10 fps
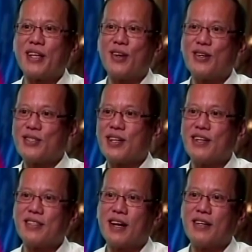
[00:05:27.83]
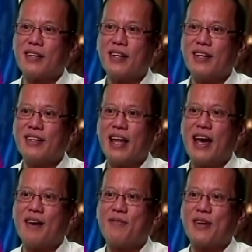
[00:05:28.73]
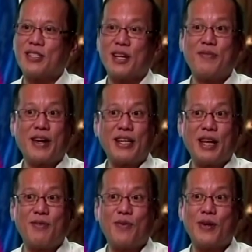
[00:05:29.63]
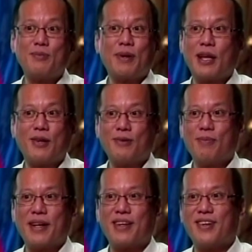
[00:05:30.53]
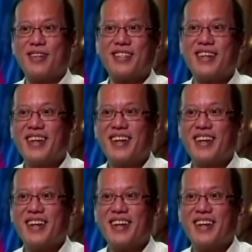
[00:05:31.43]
make the laws in this country. They have significant influence, but they don't make the laws.